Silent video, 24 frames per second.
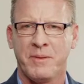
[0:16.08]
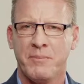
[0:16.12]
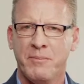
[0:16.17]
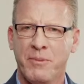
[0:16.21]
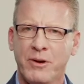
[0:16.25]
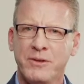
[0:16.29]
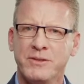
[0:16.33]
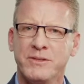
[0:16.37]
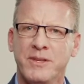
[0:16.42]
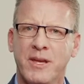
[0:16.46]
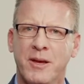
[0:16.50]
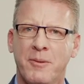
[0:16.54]

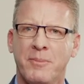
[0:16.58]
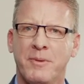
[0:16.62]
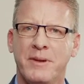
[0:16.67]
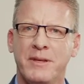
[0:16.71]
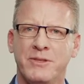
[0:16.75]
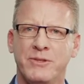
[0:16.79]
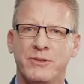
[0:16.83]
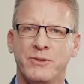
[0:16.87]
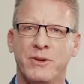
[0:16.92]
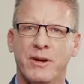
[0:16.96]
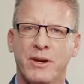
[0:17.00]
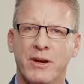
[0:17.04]
Most
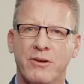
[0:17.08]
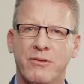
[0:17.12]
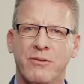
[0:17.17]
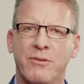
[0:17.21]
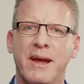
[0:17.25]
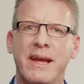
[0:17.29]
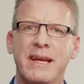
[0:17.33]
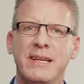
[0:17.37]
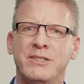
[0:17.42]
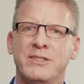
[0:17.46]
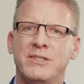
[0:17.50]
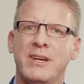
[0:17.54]
companies do a
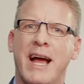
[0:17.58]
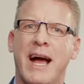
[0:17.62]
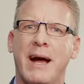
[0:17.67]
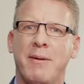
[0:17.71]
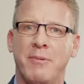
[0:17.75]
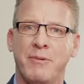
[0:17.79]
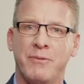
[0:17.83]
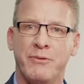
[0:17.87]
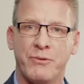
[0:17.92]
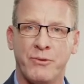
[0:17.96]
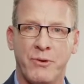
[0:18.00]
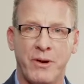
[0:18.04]
great
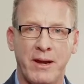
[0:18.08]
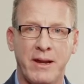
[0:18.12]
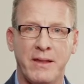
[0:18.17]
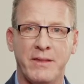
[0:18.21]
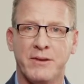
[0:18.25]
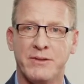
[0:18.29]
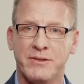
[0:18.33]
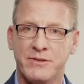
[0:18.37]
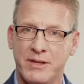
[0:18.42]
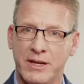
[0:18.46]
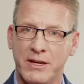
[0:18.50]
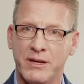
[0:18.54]
job of
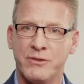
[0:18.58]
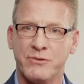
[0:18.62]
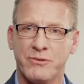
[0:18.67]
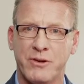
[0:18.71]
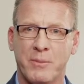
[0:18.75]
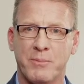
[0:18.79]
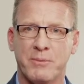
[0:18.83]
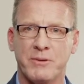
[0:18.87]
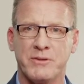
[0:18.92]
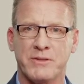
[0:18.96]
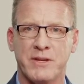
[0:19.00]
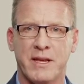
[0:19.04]
training their sales
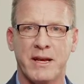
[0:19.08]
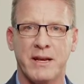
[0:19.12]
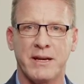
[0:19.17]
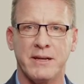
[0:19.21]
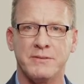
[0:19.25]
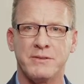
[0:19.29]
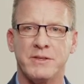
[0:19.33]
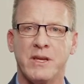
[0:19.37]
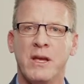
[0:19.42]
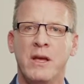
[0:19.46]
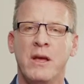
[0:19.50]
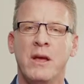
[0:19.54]

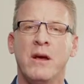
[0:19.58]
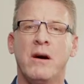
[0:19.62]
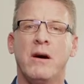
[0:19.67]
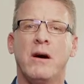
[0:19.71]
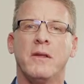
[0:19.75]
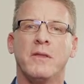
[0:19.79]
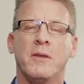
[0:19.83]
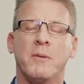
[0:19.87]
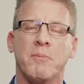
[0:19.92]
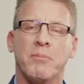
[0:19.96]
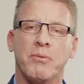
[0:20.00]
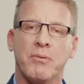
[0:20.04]
representatives
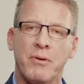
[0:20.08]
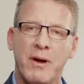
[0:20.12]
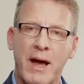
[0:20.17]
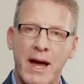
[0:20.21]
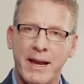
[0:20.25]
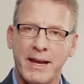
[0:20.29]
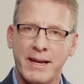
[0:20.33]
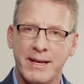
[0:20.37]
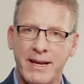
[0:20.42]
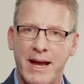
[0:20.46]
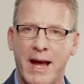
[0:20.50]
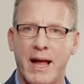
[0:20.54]
on the
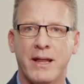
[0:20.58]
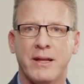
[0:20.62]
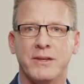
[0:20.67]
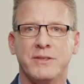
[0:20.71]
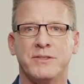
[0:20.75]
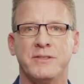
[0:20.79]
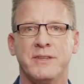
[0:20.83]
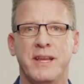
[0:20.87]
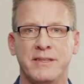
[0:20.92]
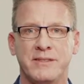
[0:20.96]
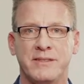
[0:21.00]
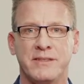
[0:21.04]
product
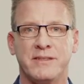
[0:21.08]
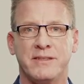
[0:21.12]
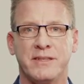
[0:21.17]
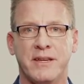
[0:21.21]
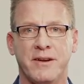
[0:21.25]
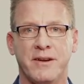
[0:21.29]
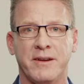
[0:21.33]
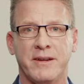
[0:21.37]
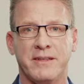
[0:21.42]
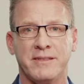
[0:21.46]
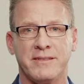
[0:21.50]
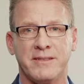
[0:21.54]
knowledge
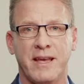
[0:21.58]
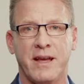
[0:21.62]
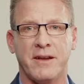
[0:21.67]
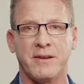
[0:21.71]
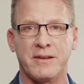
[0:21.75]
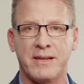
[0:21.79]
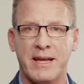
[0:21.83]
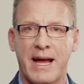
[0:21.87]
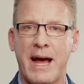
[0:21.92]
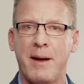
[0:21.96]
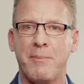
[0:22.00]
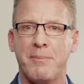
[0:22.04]
necessary to
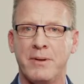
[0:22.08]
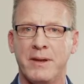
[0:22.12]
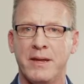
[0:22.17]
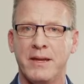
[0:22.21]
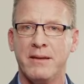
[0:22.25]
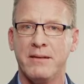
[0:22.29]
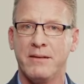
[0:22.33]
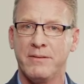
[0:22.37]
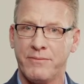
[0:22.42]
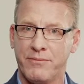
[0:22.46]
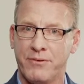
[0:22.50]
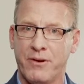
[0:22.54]
sound
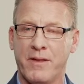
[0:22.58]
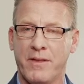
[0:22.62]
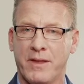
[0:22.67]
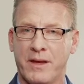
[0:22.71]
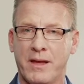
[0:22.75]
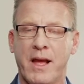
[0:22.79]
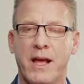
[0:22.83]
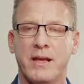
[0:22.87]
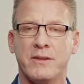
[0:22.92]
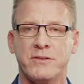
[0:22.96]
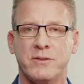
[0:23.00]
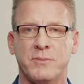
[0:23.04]
competent in front of the
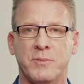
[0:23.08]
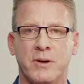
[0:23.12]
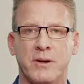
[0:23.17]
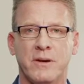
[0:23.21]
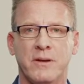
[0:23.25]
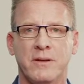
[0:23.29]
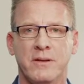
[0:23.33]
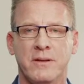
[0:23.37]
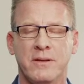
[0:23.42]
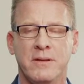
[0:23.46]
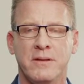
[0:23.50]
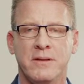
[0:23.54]
customer.
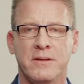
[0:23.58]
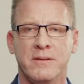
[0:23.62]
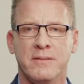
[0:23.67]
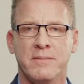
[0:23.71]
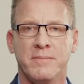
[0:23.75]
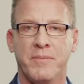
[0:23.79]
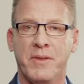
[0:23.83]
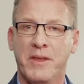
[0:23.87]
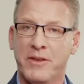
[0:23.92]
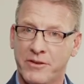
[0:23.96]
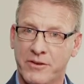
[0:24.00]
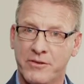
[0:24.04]

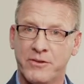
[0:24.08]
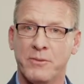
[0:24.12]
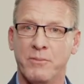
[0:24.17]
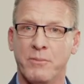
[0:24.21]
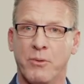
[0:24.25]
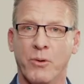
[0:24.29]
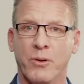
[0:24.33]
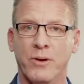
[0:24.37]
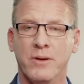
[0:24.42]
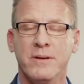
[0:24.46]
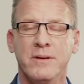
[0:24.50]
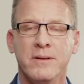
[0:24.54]
Is this
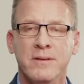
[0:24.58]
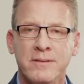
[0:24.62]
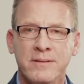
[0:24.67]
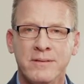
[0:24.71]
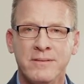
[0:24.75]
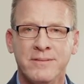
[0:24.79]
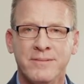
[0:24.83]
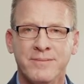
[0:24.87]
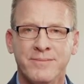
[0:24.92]
important?